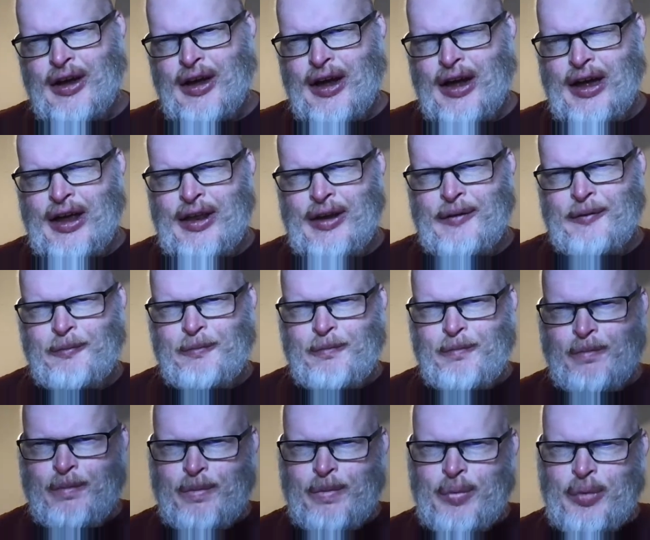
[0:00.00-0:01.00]
And
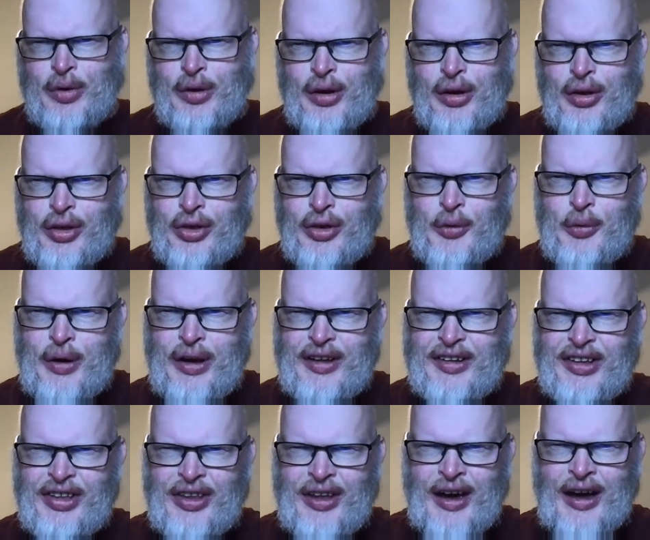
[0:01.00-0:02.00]
the
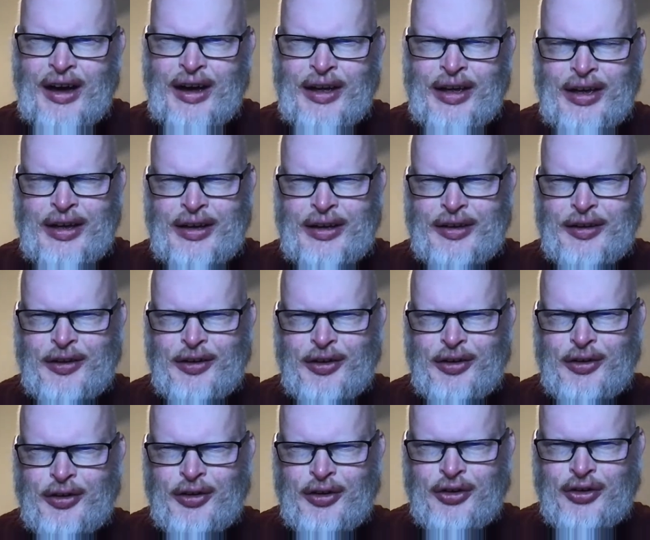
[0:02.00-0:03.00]
reason that I
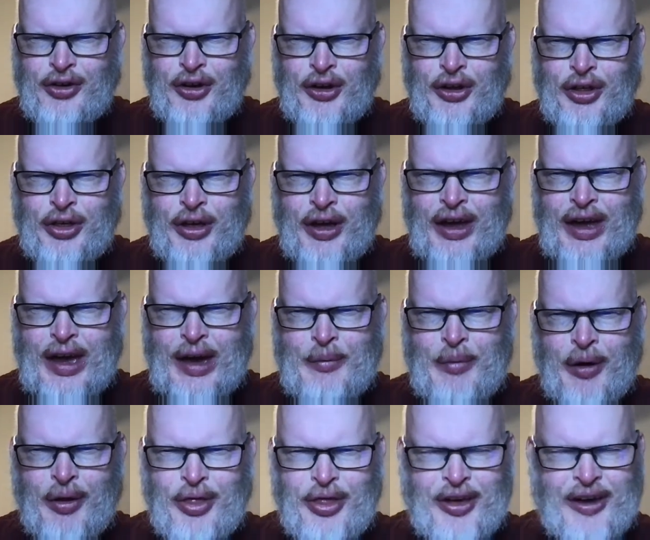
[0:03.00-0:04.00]
started thinking
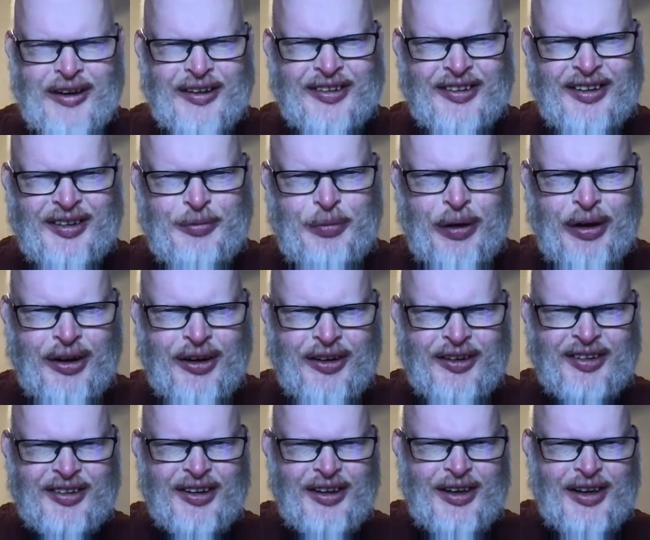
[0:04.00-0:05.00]
about this is
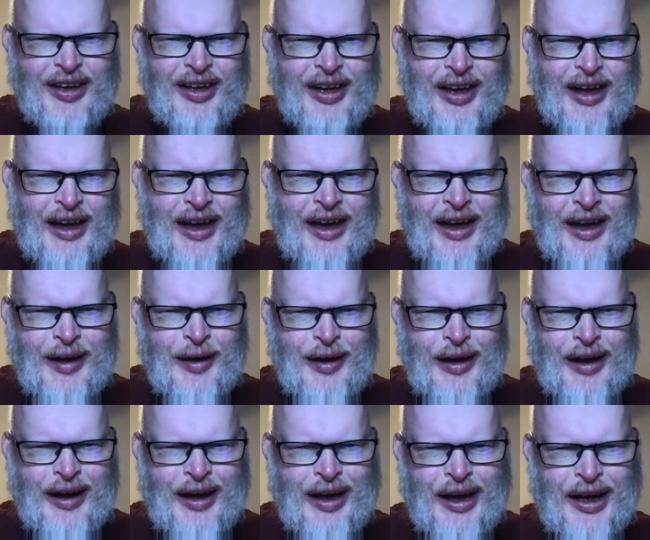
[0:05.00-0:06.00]
because
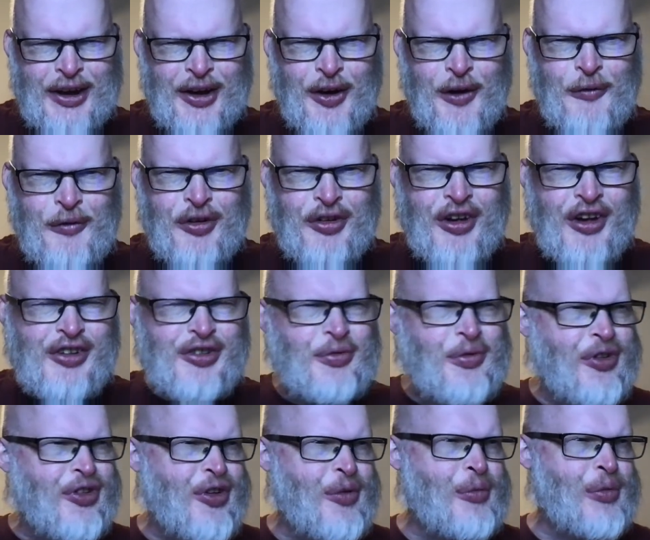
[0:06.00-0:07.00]
I had a conversation
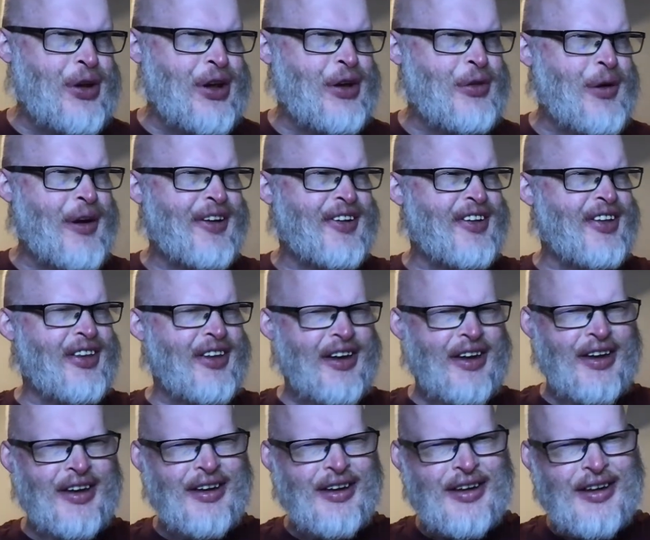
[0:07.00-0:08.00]
with somebody
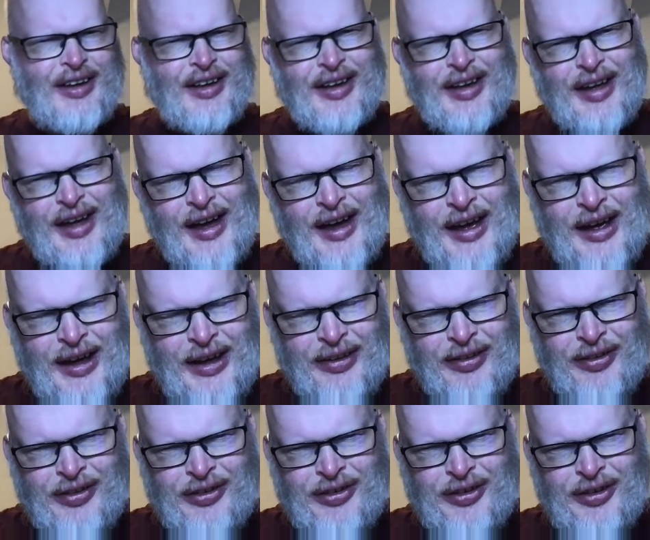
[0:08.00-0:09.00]
recently,
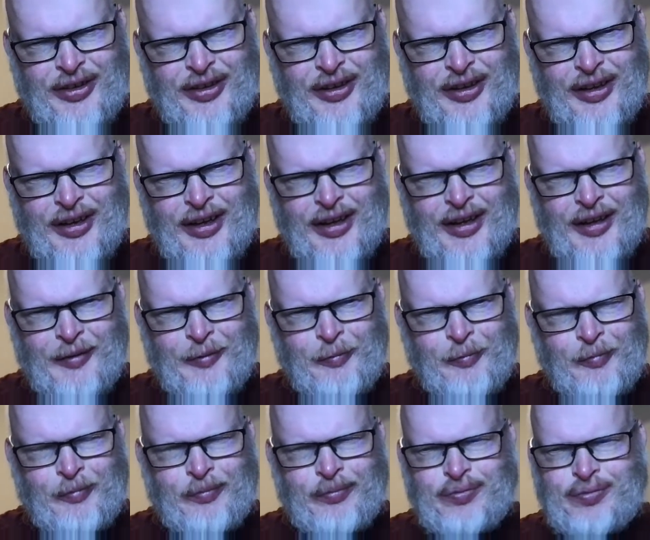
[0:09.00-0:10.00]
and
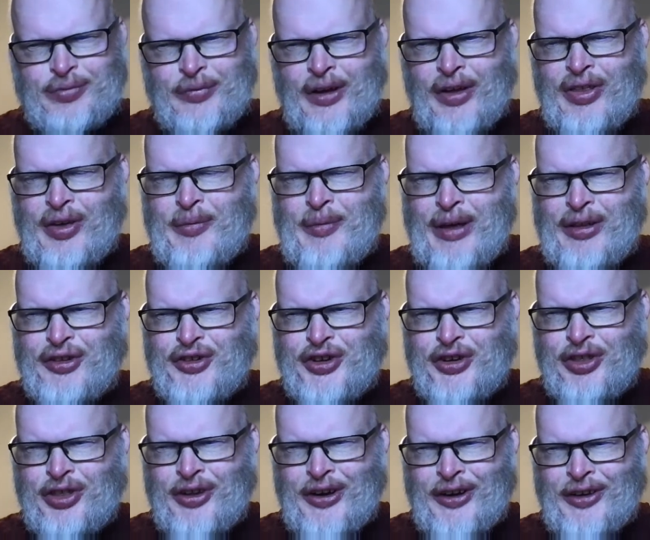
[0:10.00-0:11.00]
they
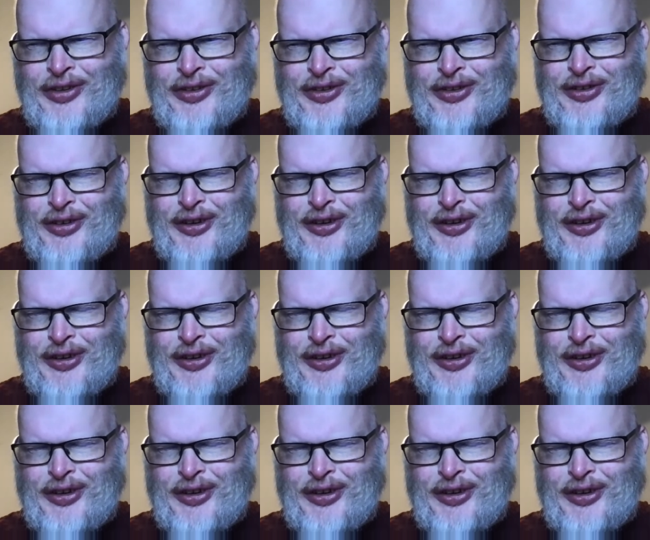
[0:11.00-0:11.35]
mentioned that